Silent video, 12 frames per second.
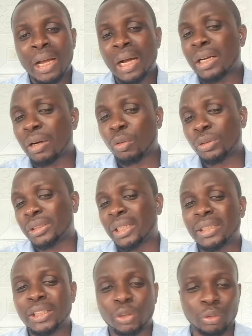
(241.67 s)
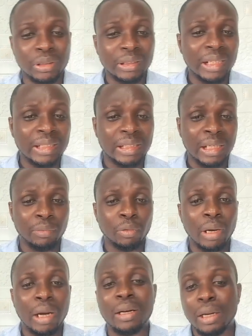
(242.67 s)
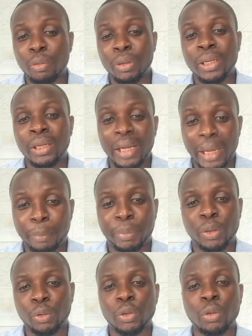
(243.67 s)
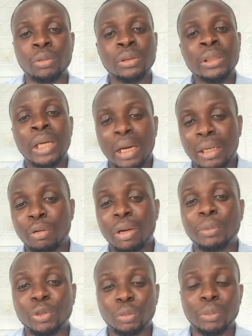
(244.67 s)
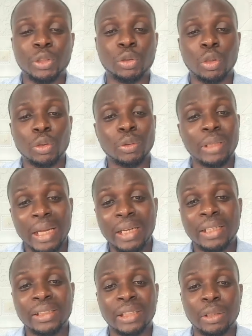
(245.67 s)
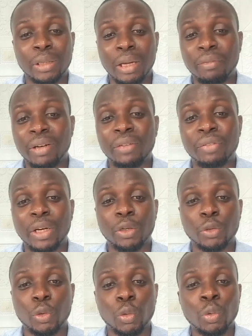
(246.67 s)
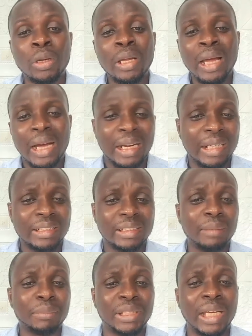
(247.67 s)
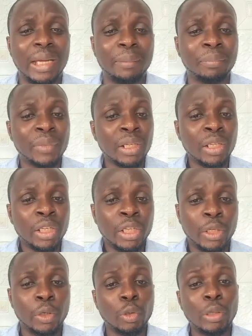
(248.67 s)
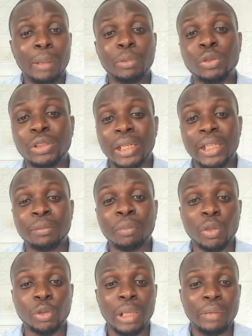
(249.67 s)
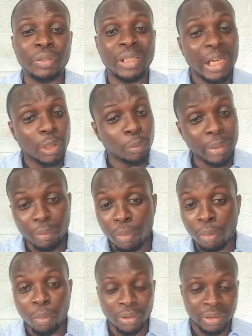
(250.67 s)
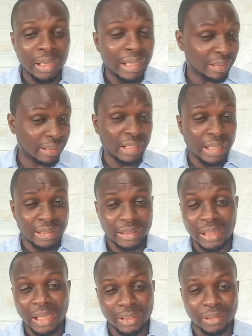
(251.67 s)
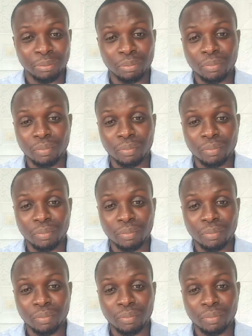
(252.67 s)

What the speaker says: How can we take this to the next level? How can we help you, How can we help you to make sure you get listed, you get verified on Google, and at the same time, you're able to generate more traffic and you make more money? I think that's exciting.